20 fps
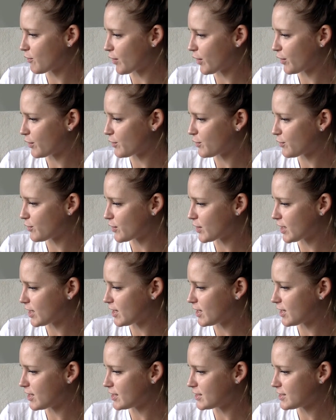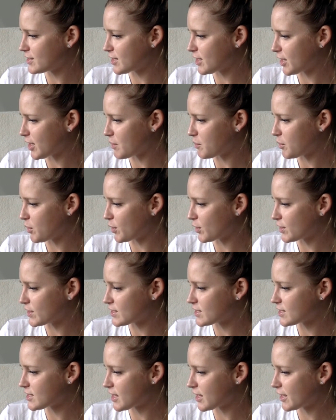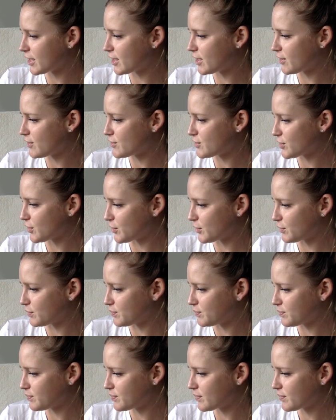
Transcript: road for the last time on a sunny afternoon.